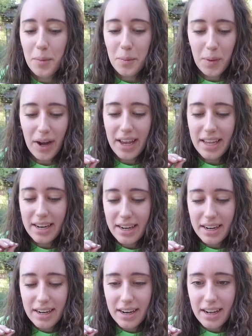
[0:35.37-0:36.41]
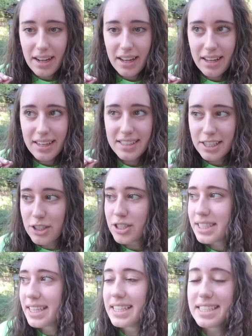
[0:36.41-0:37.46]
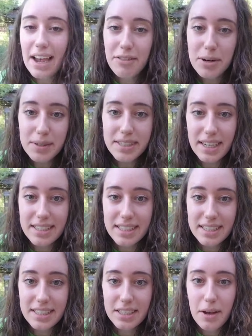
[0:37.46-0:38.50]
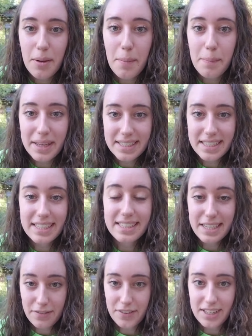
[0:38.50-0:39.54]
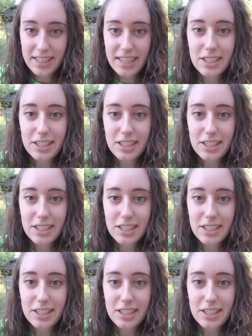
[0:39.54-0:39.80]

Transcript: What is interesting is everyone does this business differently.